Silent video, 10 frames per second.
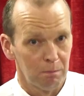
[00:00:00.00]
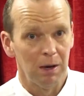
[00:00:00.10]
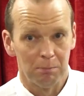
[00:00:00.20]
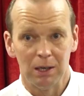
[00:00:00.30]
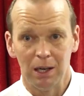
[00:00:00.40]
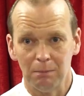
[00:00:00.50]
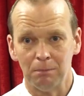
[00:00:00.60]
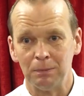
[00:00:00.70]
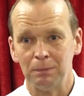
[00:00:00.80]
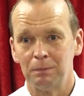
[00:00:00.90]
Remember
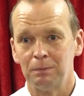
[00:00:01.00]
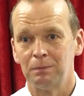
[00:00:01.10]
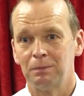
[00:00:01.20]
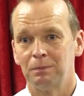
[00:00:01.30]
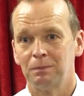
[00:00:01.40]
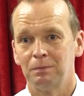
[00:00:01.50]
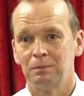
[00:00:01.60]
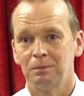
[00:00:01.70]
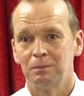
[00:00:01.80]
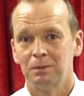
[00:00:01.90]
him?
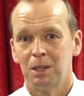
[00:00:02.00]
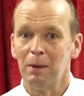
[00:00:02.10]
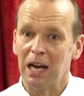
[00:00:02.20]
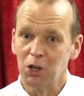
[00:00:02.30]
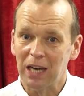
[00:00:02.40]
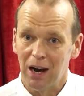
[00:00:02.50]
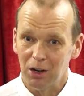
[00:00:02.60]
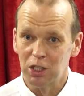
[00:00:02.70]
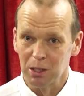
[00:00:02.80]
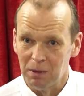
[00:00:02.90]
Man who
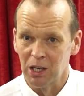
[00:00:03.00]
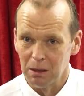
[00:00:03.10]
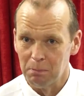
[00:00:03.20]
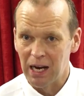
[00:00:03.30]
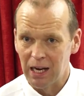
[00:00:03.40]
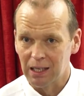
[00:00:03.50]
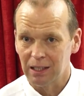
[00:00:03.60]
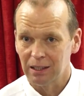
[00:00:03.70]
carries the money bag